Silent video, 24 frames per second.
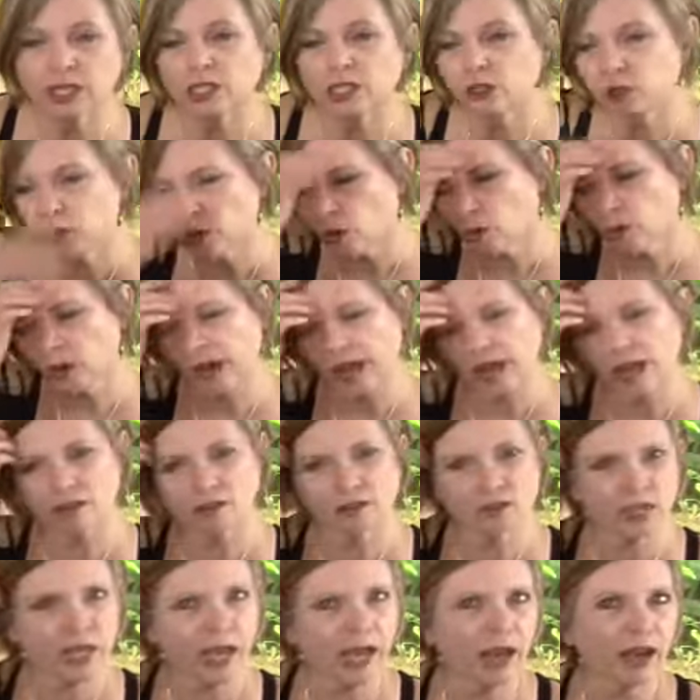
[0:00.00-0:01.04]
You don't
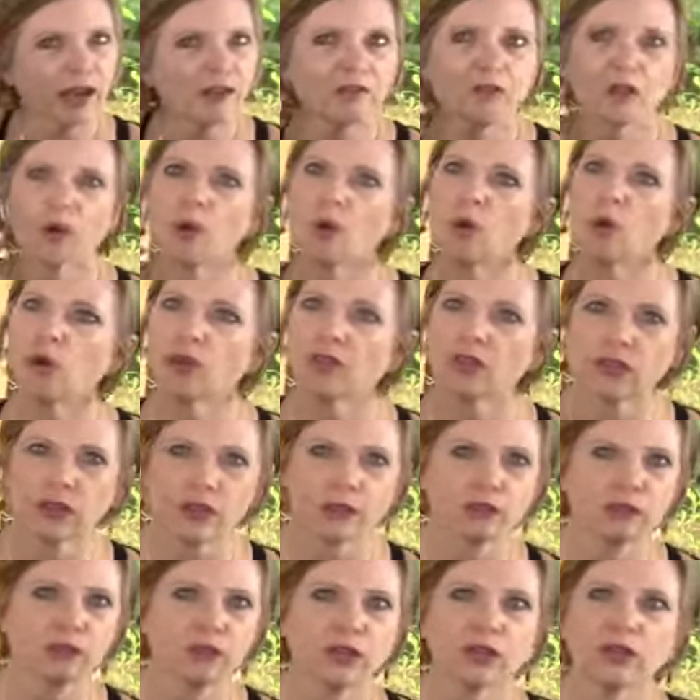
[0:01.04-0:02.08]
have to have the whole
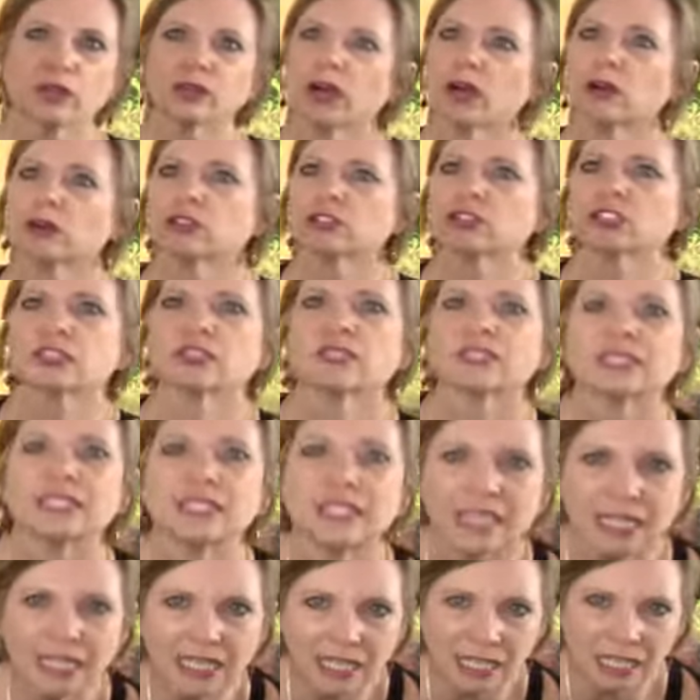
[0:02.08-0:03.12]
thing figured out. Just
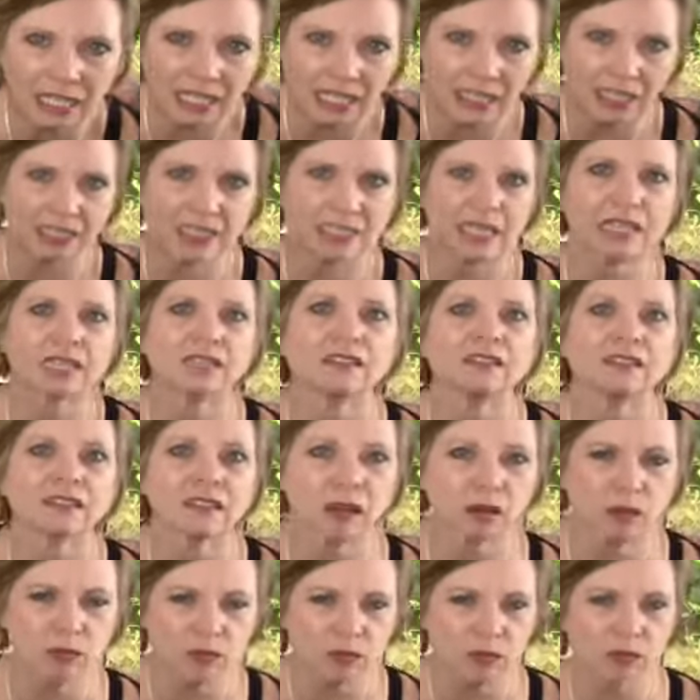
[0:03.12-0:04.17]
lean in and take
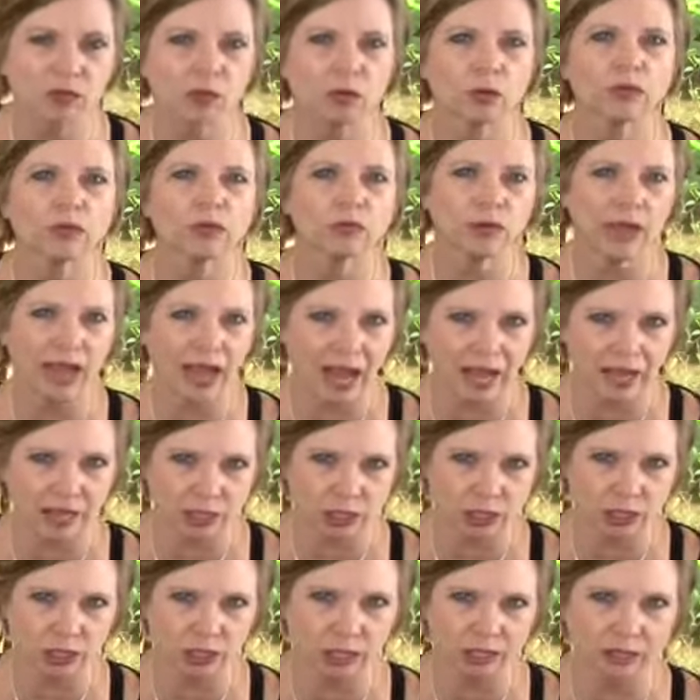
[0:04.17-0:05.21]
some sort of
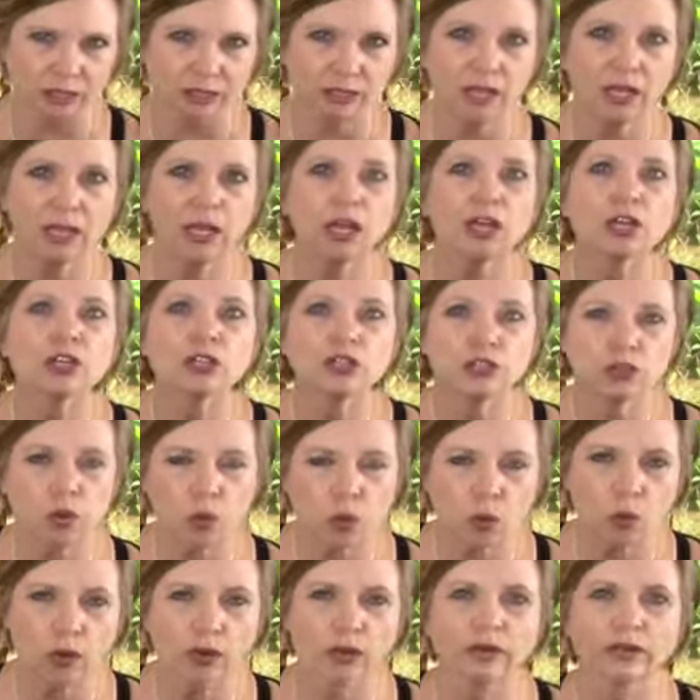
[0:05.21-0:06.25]
action
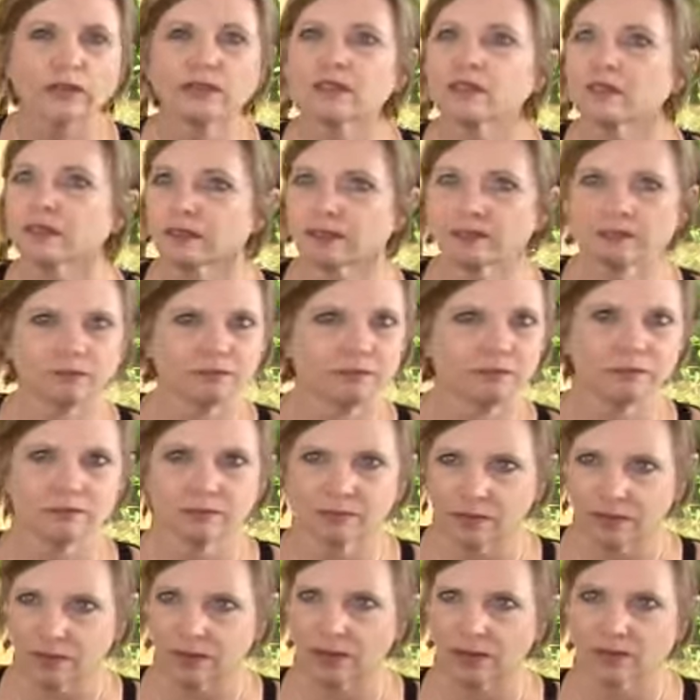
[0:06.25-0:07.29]
towards
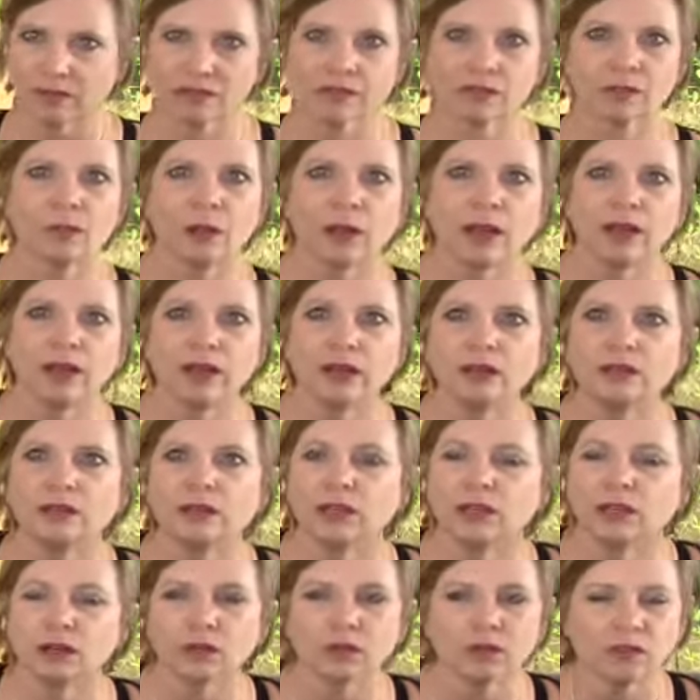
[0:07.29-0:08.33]
this, right?
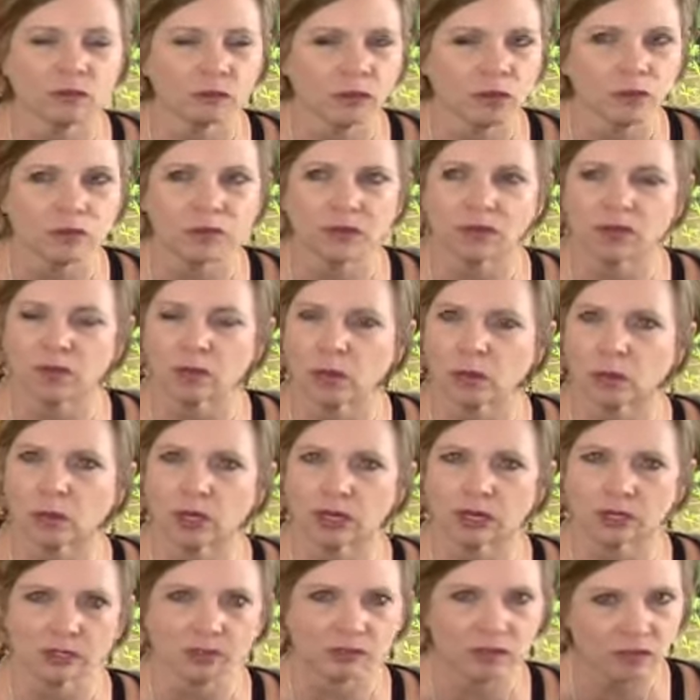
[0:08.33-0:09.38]
You know, sometimes it's about
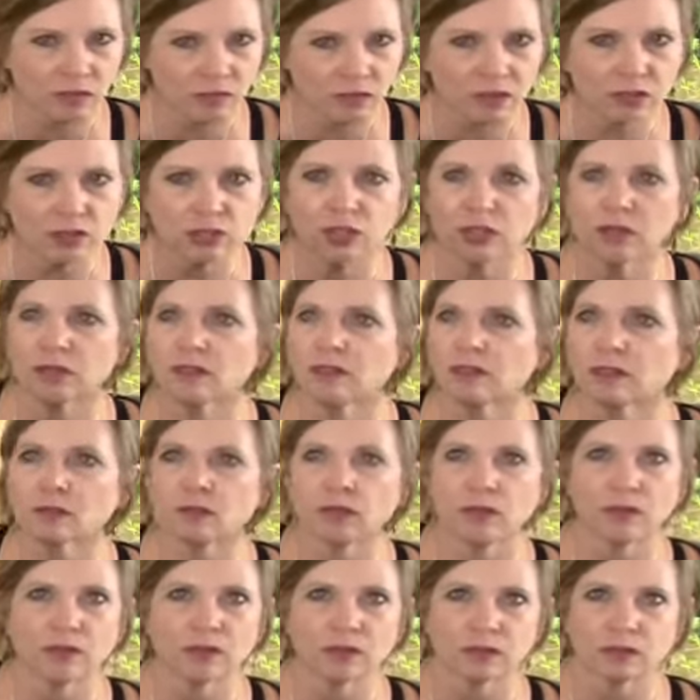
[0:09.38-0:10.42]
making a decision.
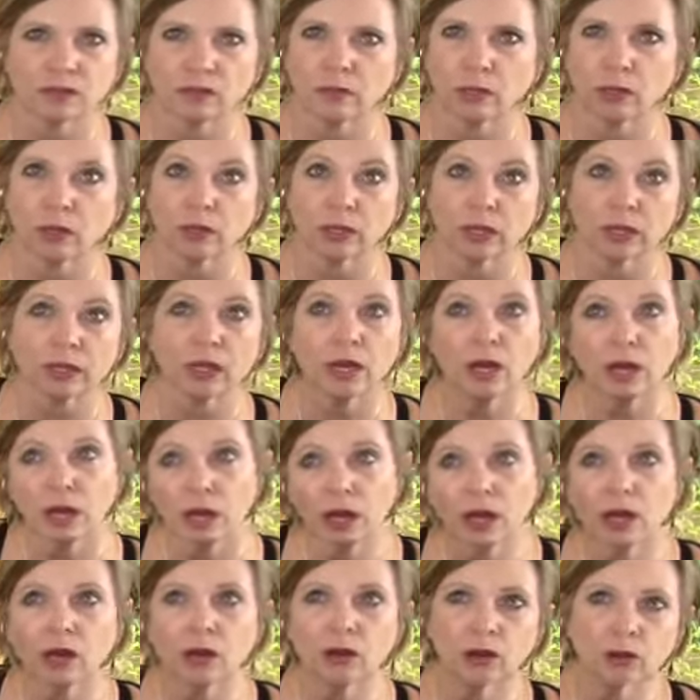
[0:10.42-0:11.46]
Sometimes it's about, like,
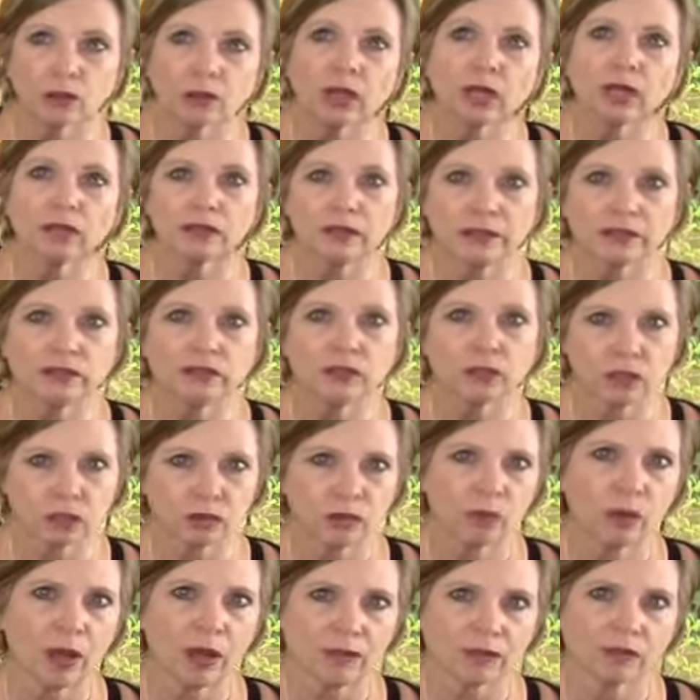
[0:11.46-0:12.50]
oh, let's look at
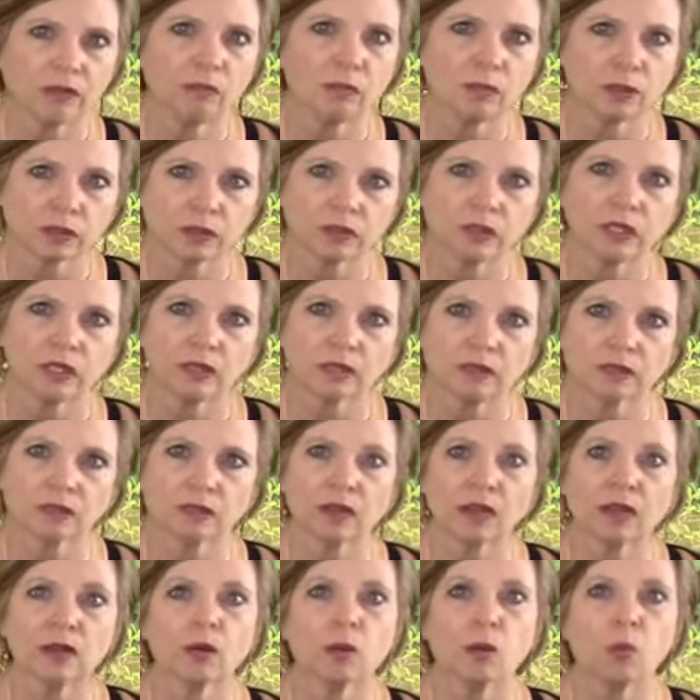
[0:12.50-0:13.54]
the possibilities.
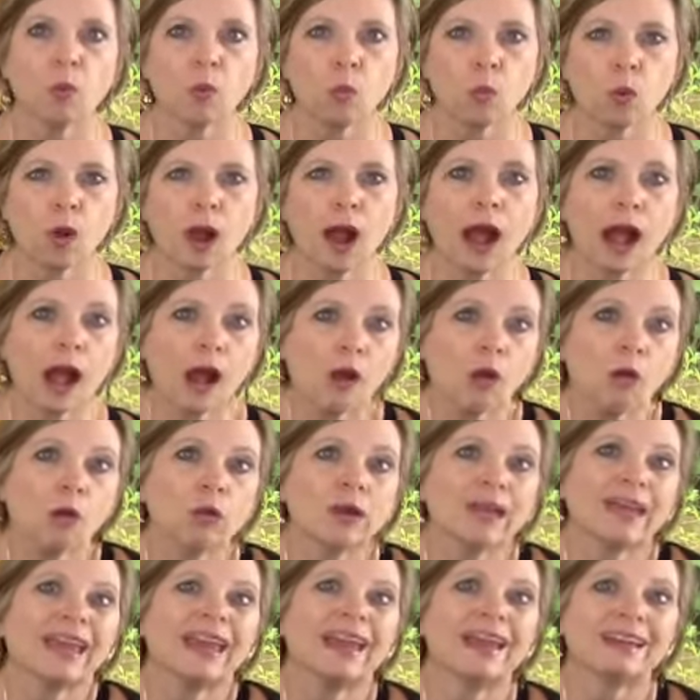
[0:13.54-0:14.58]
Like,
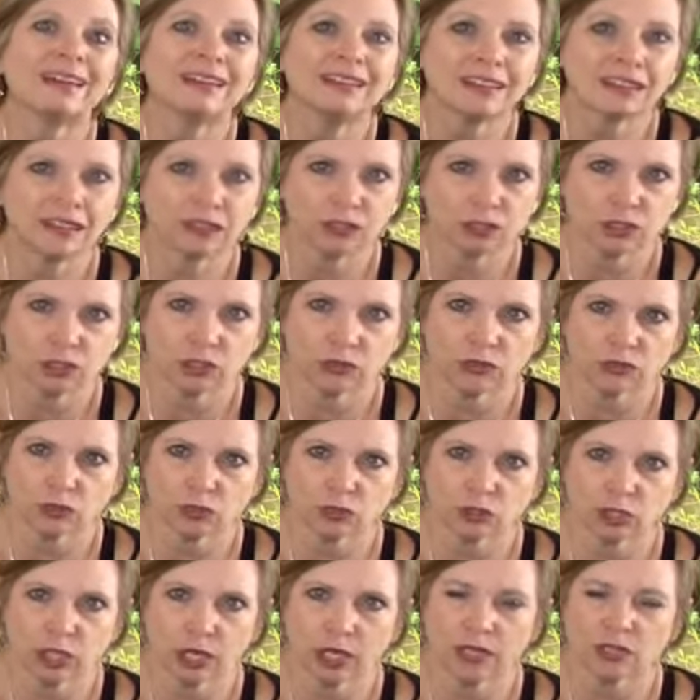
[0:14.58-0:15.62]
how can this shift or
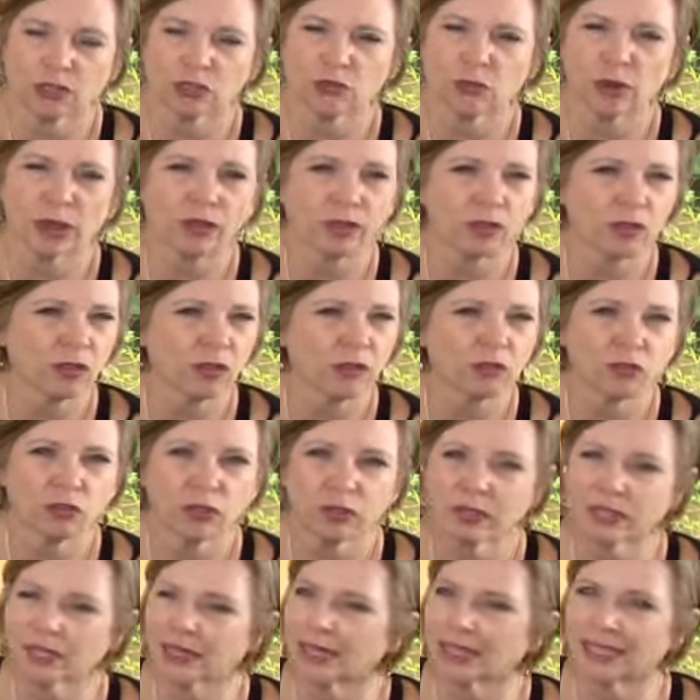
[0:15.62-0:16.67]
change? Rather than
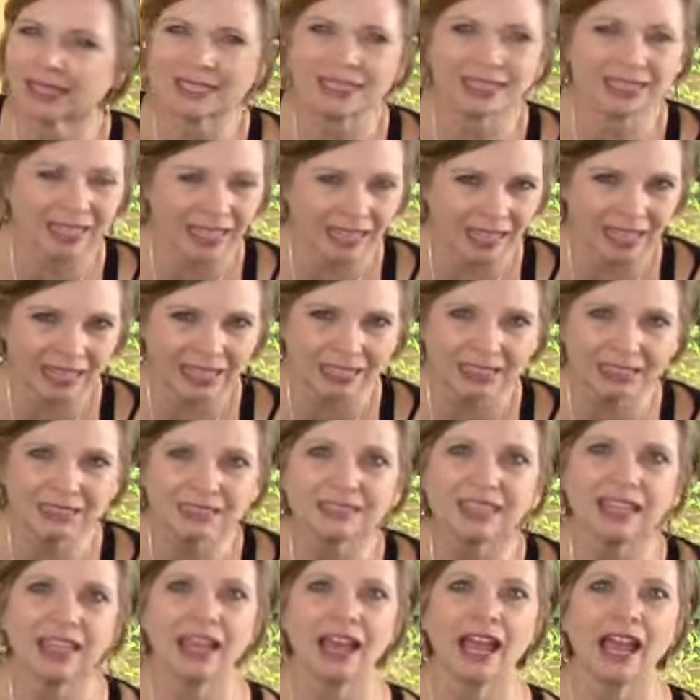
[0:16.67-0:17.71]
feeling like it
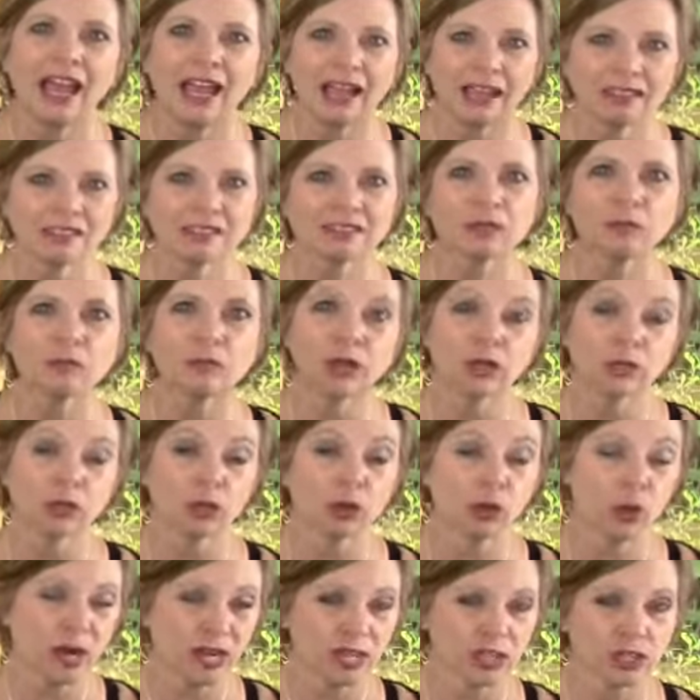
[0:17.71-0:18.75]
can't, ask a better
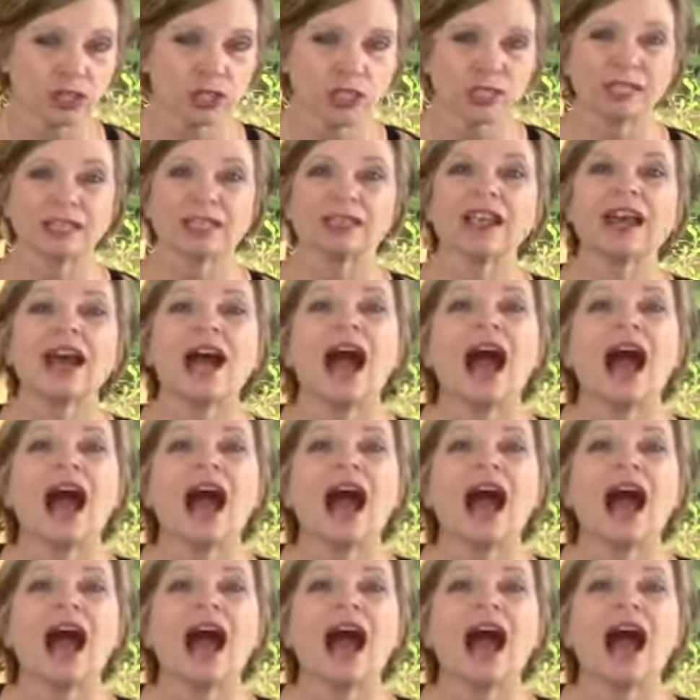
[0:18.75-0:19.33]
question.